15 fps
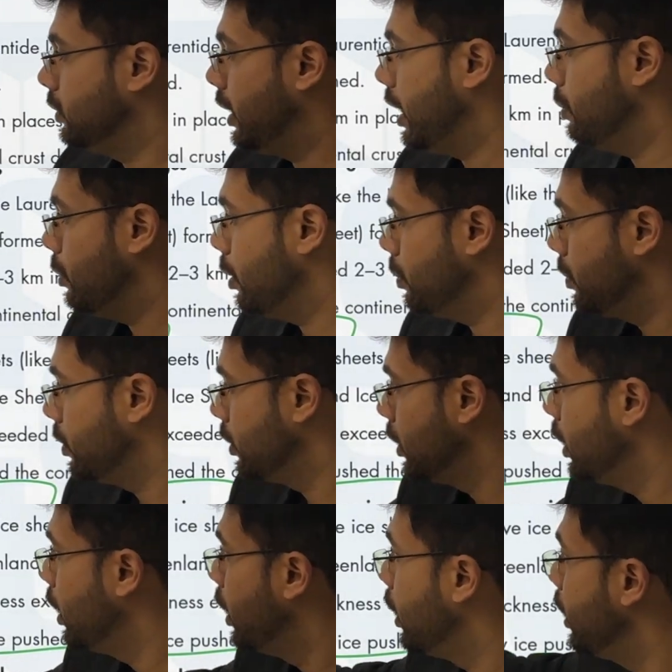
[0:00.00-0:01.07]
came up.
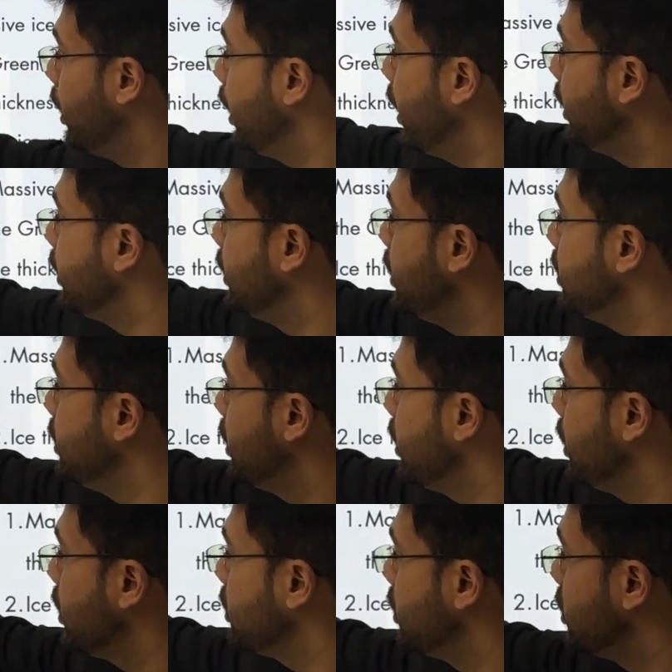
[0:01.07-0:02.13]
Like these
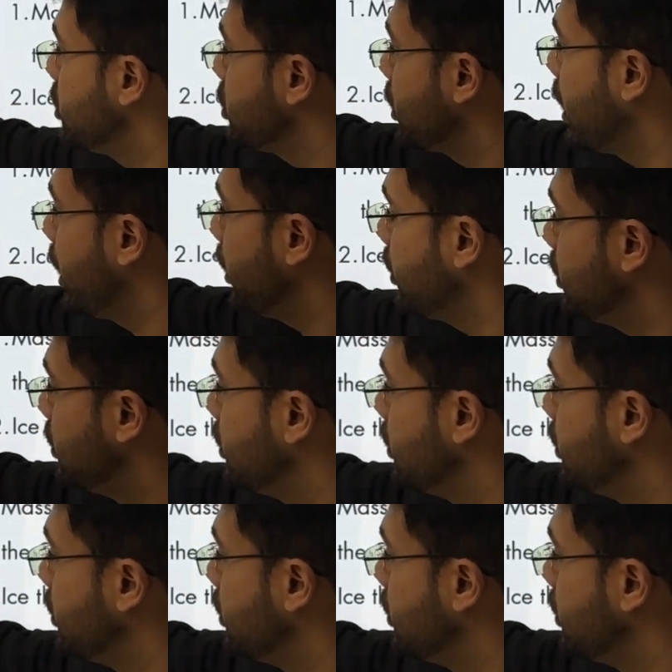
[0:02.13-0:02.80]
areas, this sank